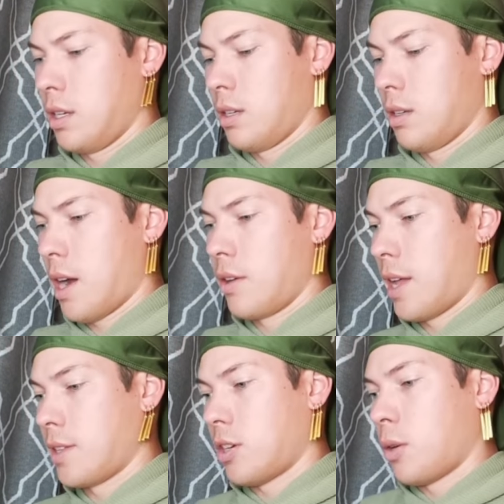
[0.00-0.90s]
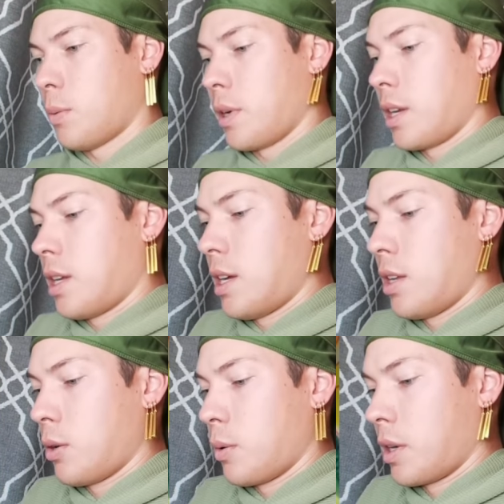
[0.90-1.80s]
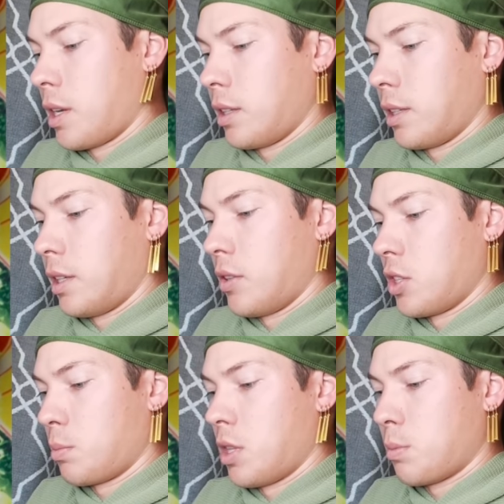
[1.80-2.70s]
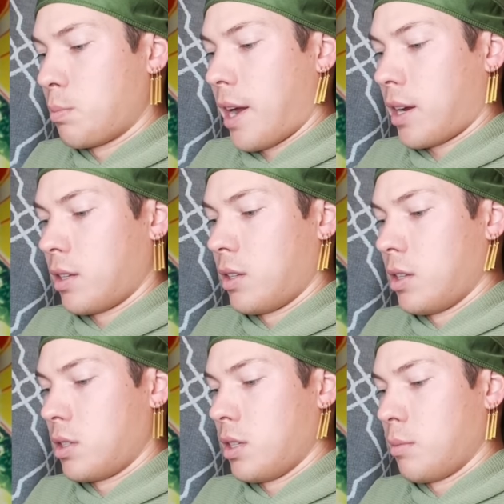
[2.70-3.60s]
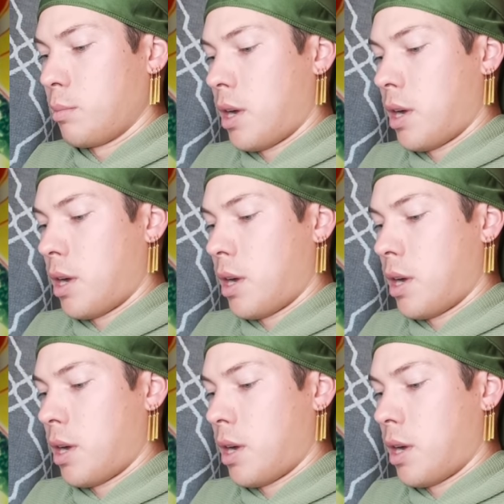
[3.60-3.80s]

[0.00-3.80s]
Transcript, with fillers: uh, either that's all we're gonna hit, or we're gonna hit a leader in this in this pack in this uh,